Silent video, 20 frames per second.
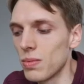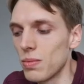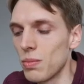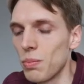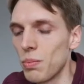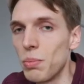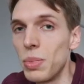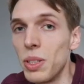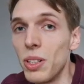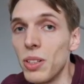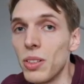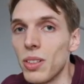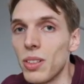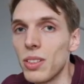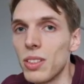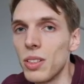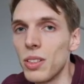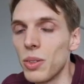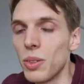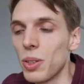bigger than
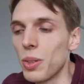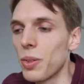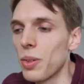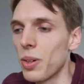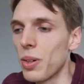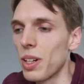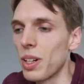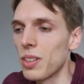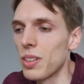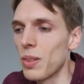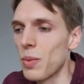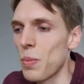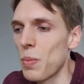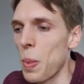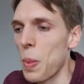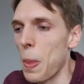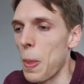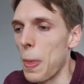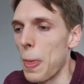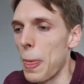0, right?
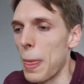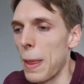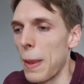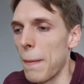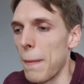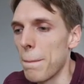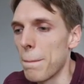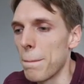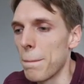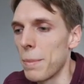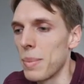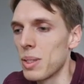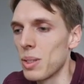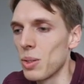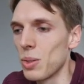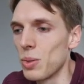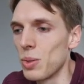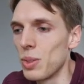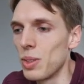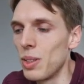
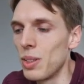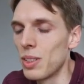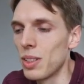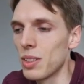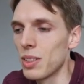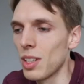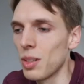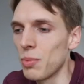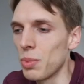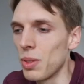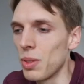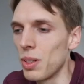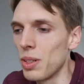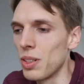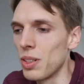So in this example, I